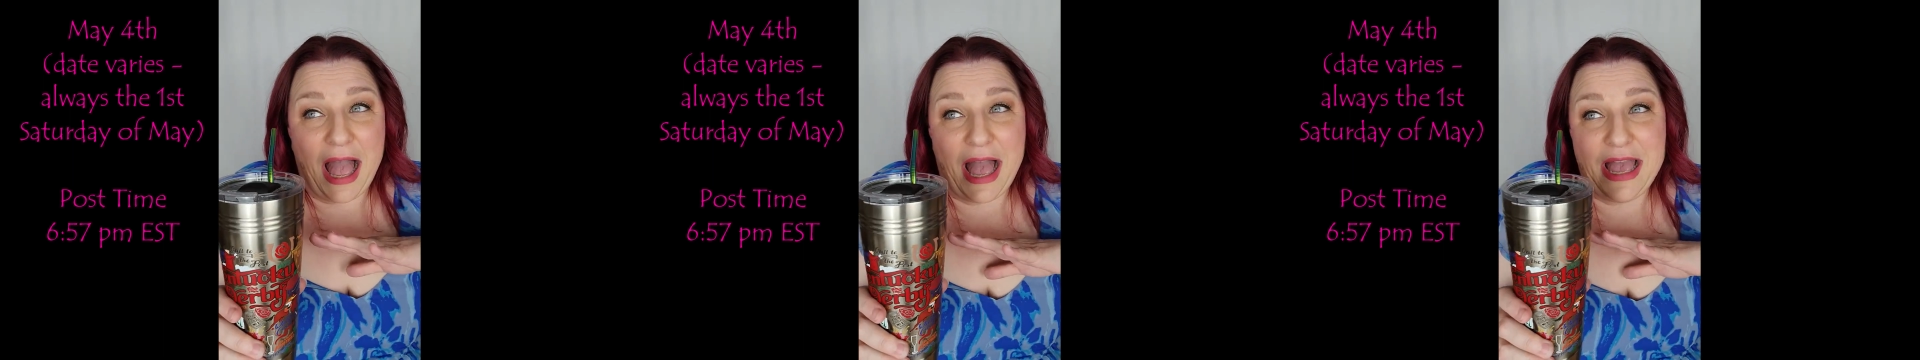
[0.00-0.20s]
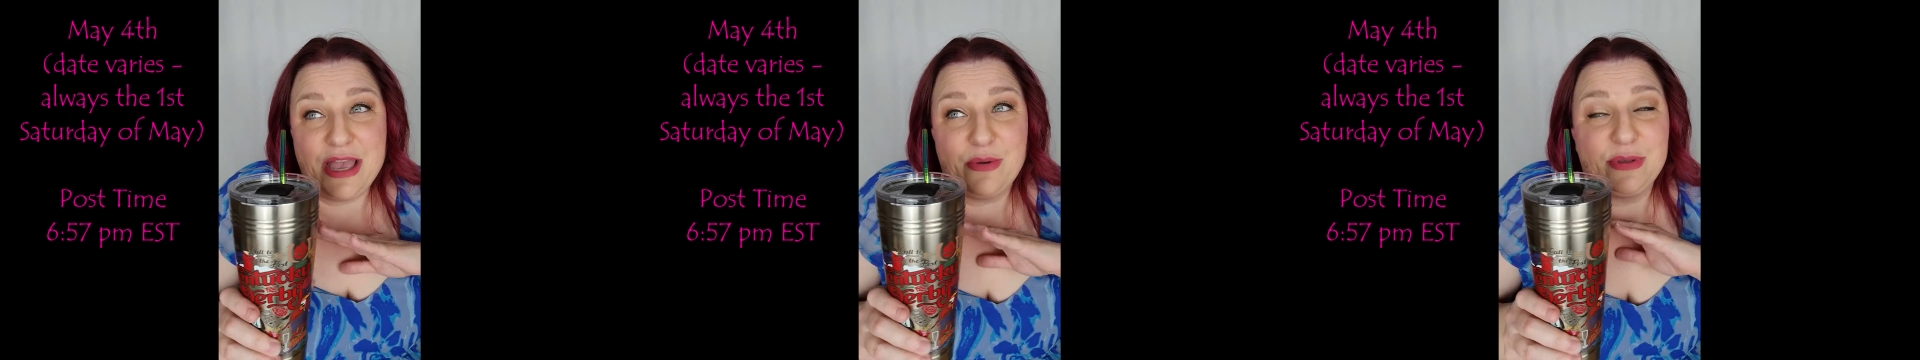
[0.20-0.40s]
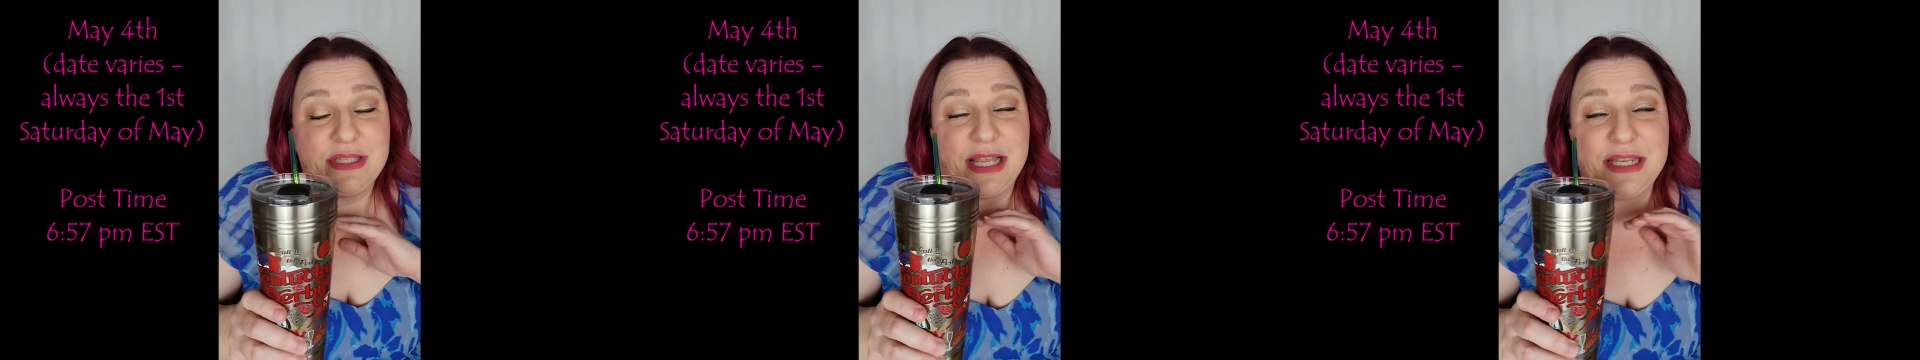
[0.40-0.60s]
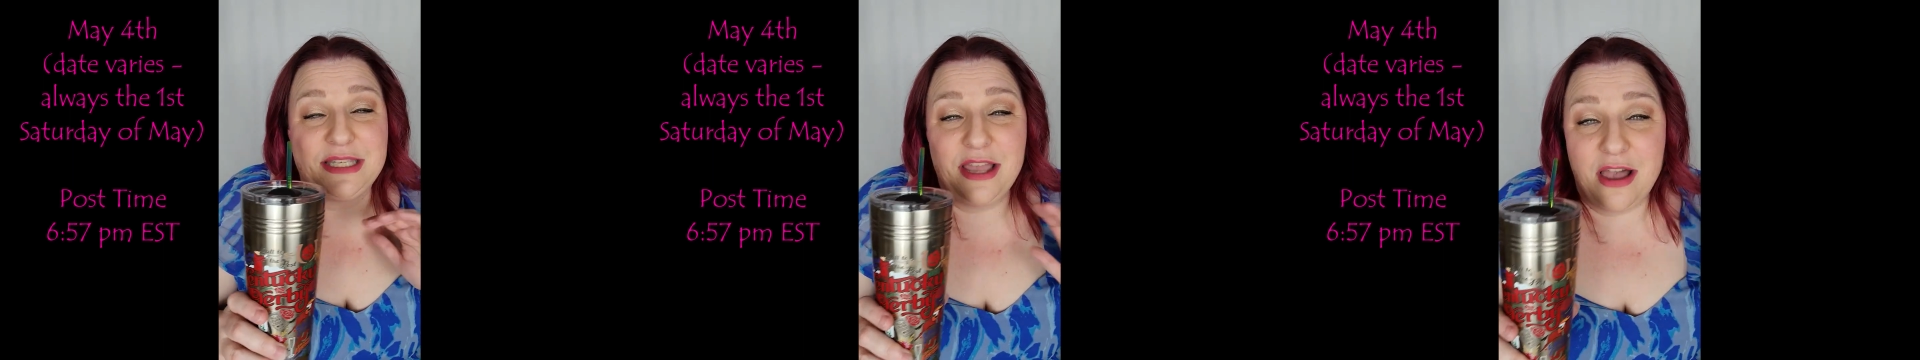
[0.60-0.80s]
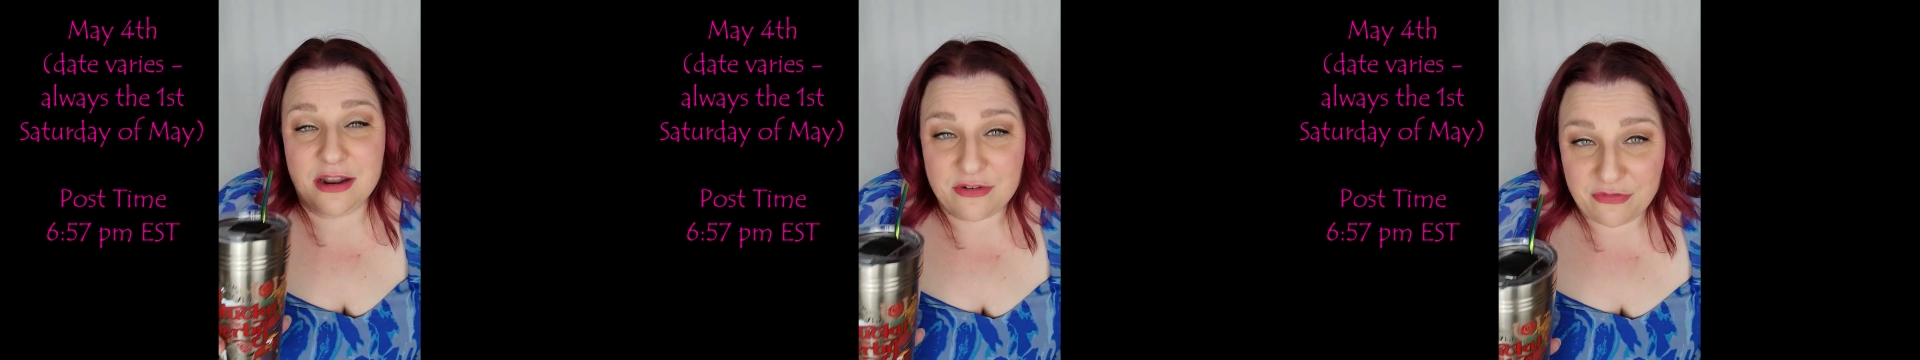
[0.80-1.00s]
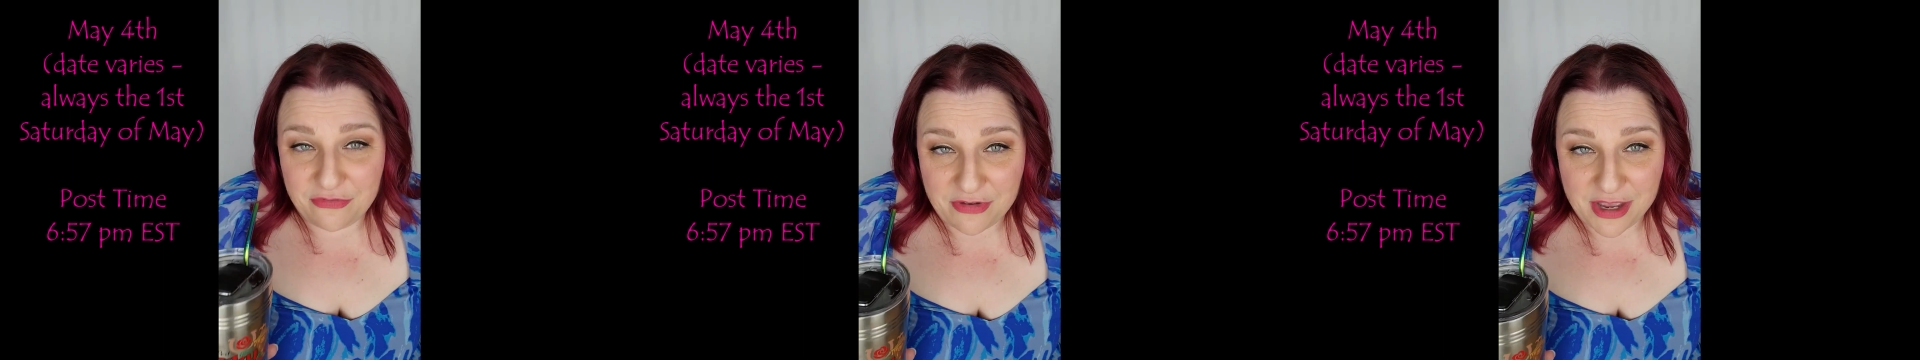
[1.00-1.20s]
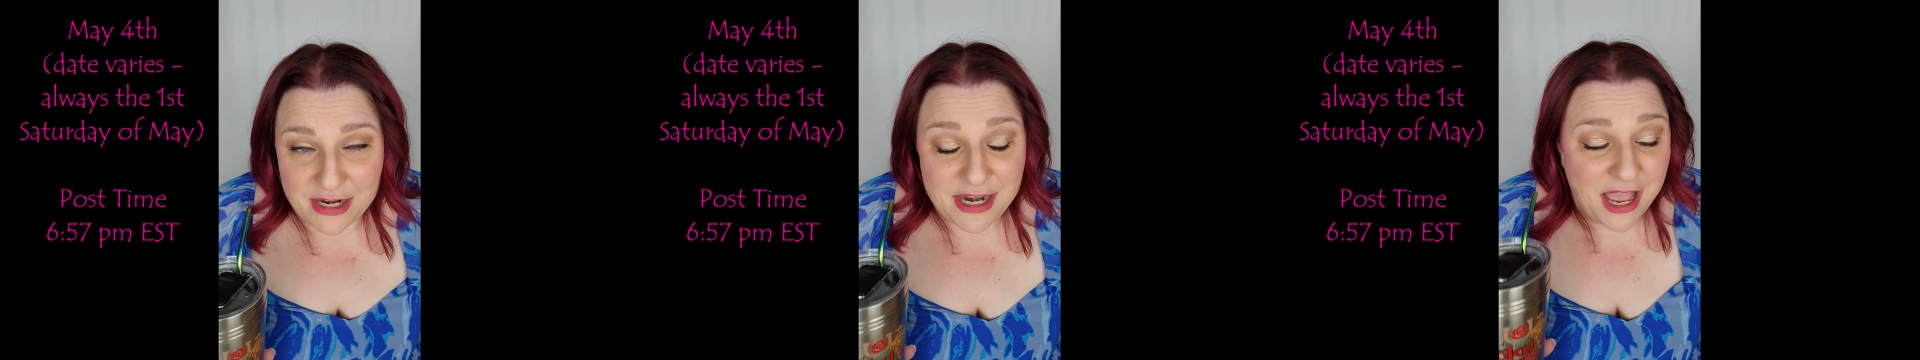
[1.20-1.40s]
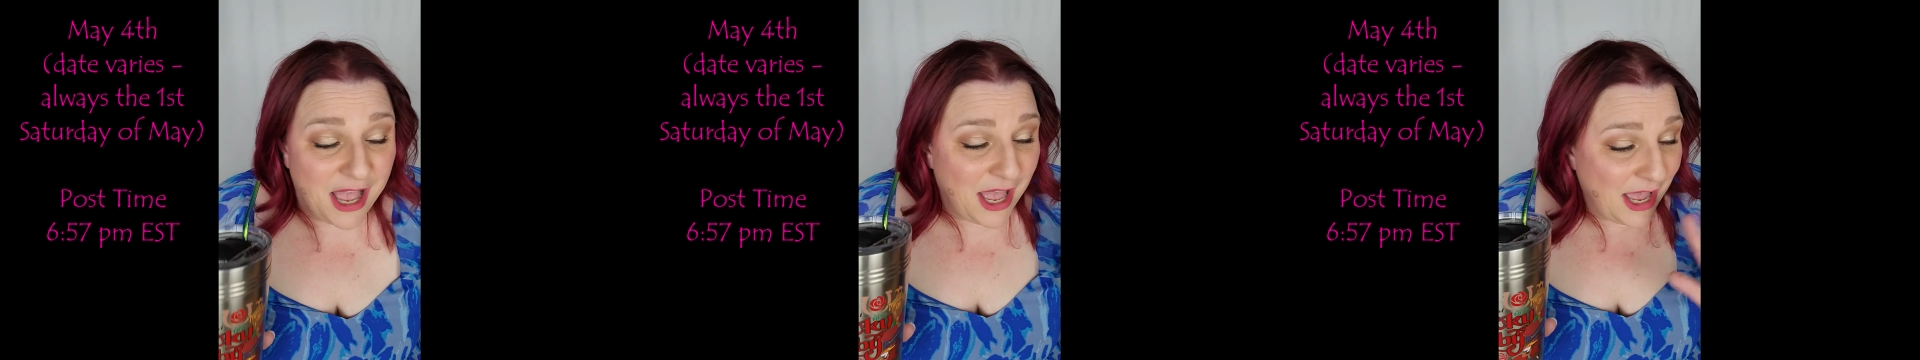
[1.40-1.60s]
It was a ton of
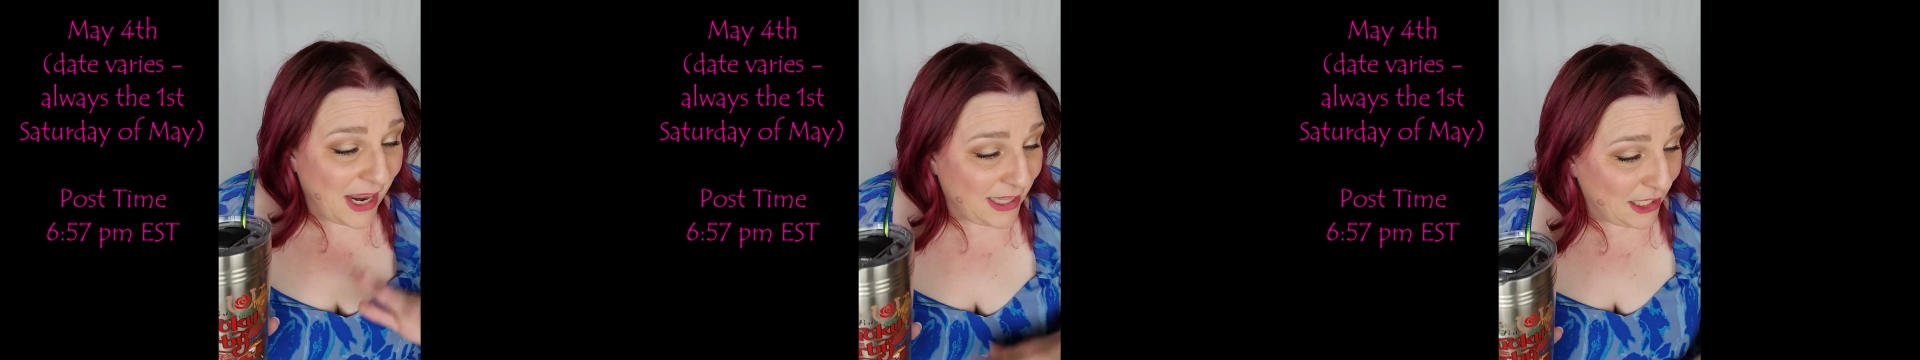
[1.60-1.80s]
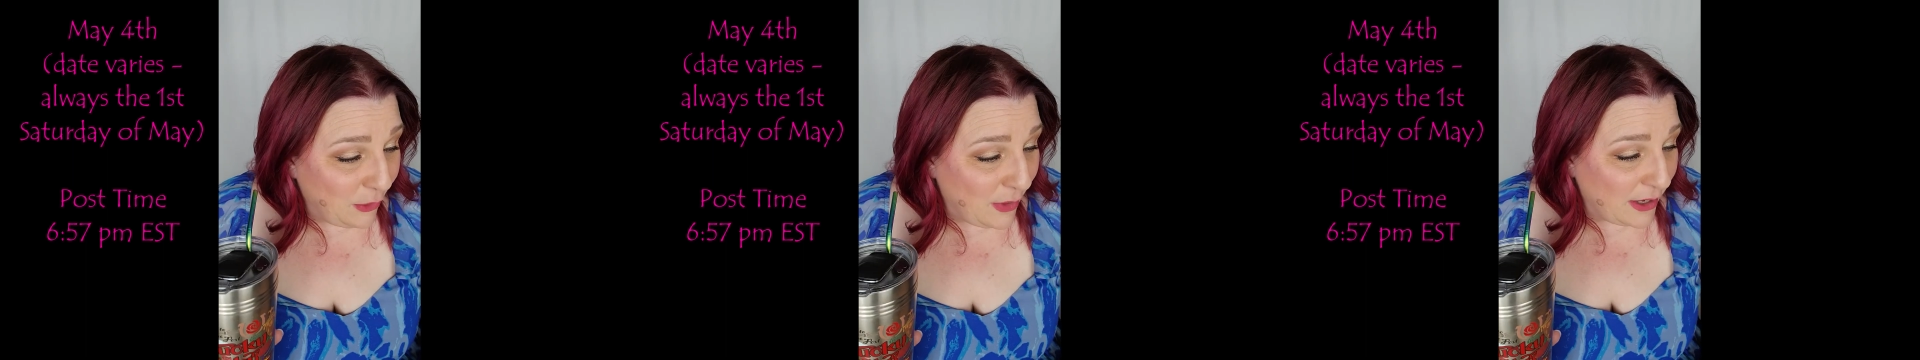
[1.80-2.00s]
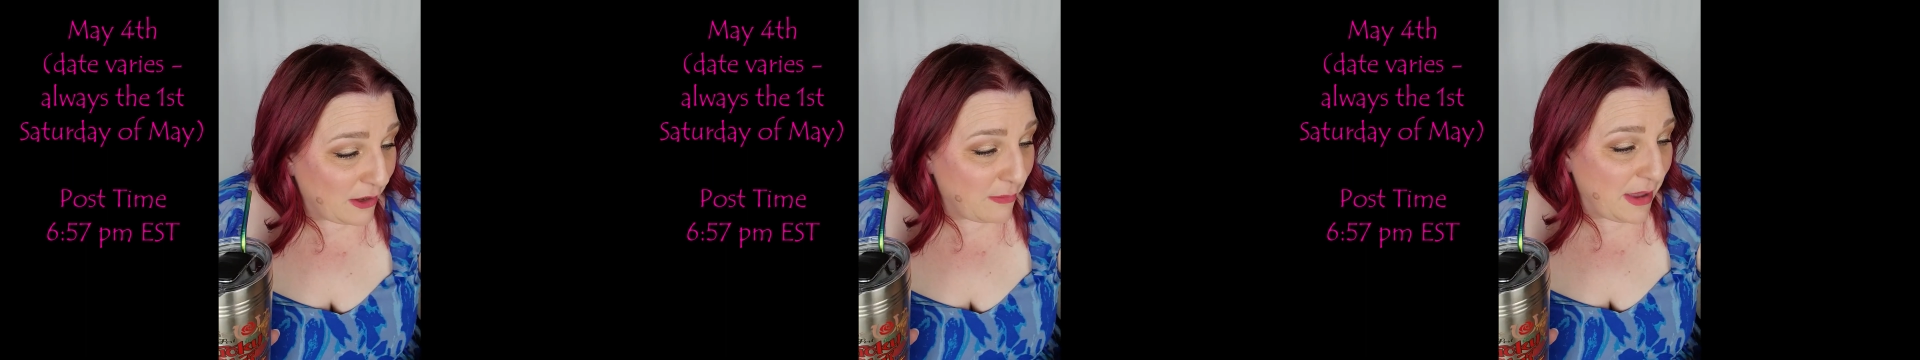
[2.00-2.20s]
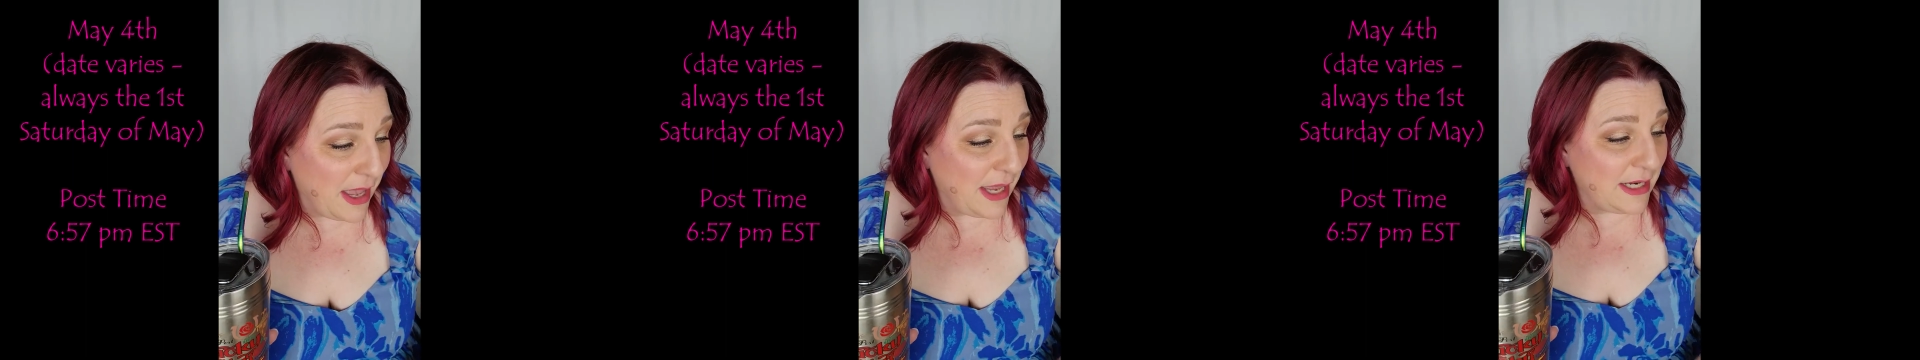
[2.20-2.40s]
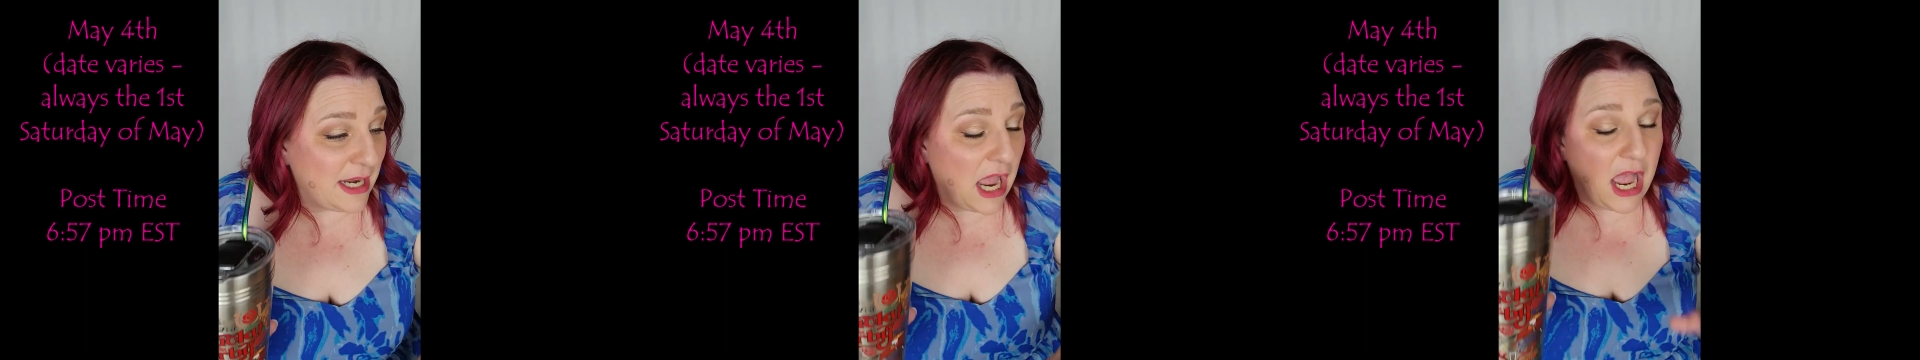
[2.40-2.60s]
fun. Highly recommend.